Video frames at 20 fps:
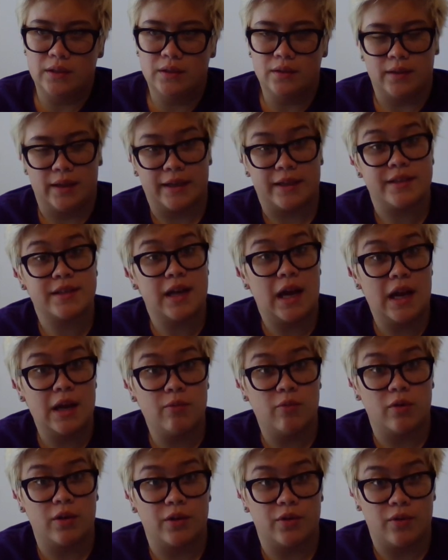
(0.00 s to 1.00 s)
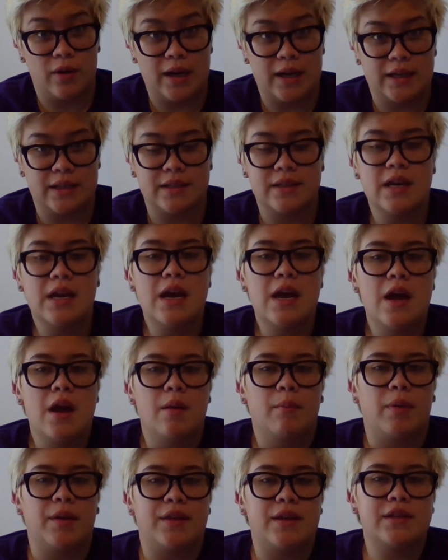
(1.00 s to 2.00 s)
like Skyward grades,
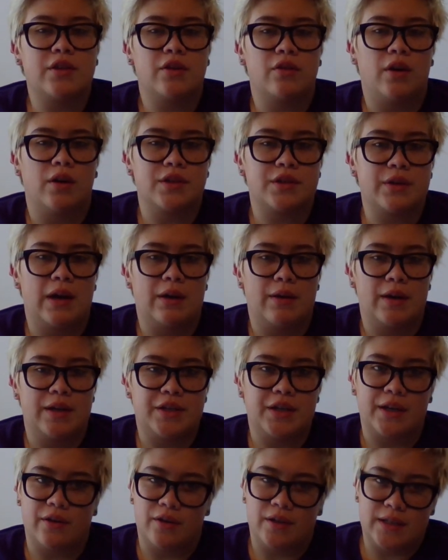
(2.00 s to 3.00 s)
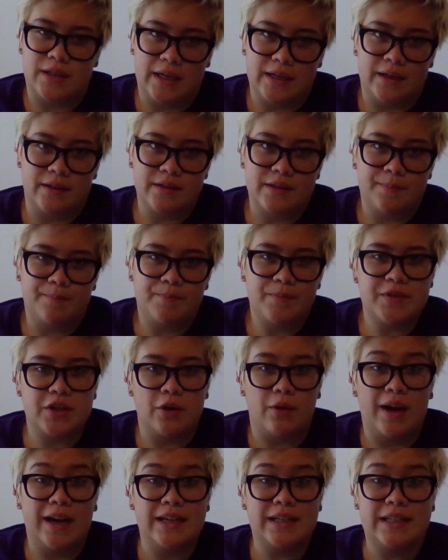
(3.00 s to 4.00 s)
but these are also how I check your attendance.
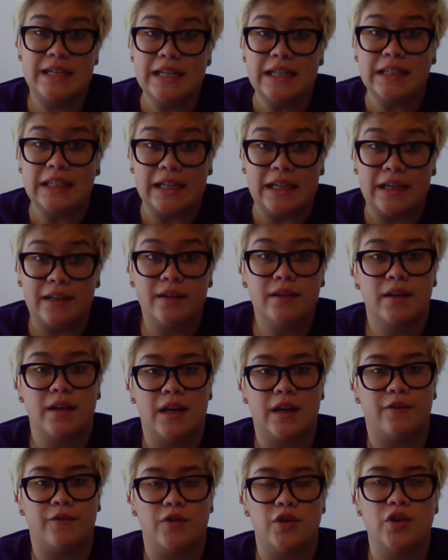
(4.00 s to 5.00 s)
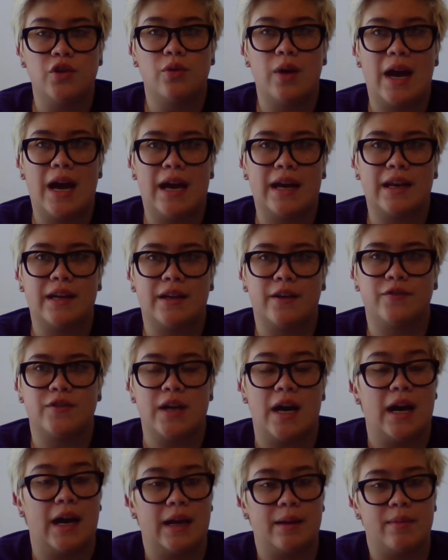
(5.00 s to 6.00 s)
So ideally, if you had enough
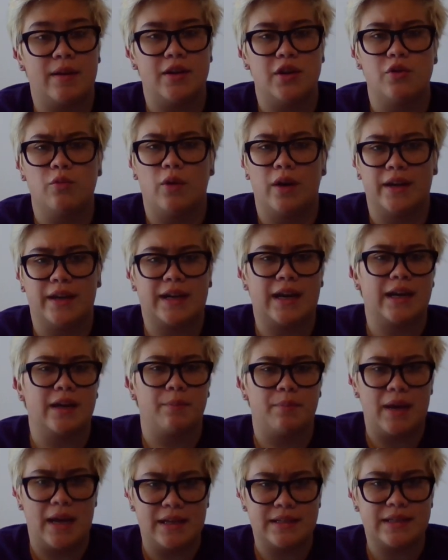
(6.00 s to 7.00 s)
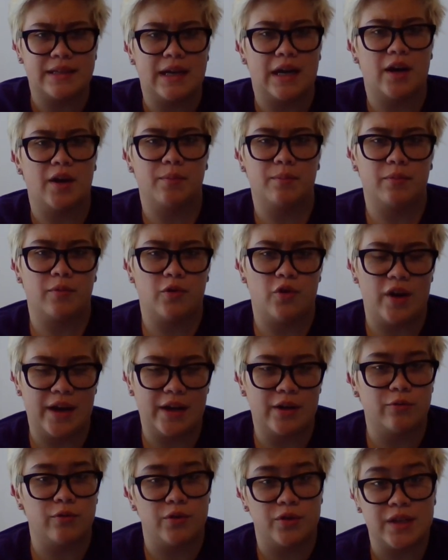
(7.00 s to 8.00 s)
time and you want to kind of pace it out,
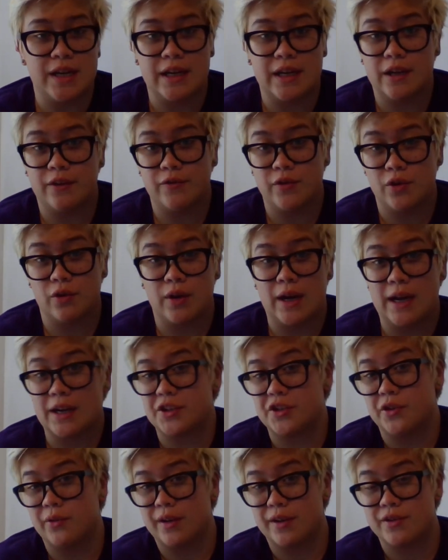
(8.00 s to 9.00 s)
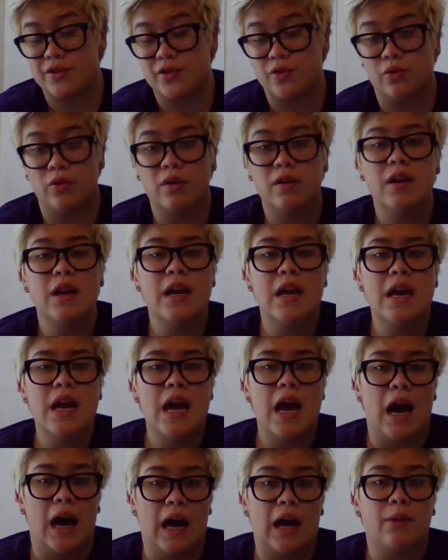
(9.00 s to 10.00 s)
create a routine of you're actually going to school,
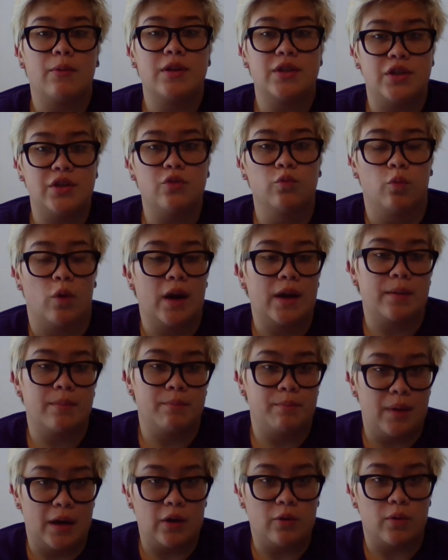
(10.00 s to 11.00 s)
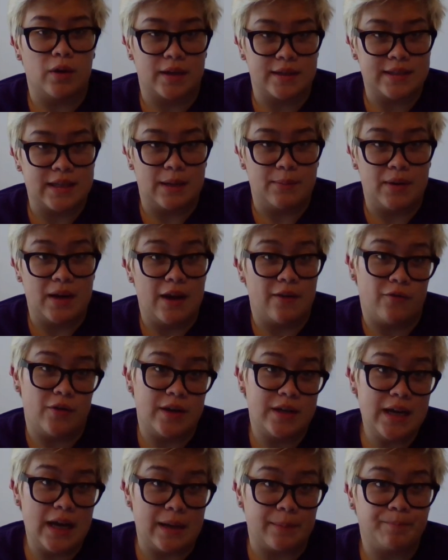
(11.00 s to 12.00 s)
I would do 1 bell work assignment
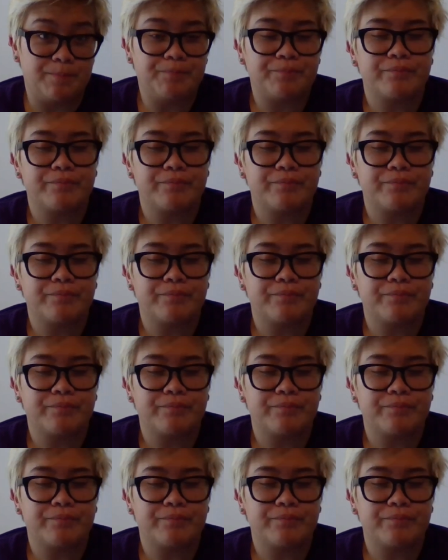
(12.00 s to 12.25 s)
every day.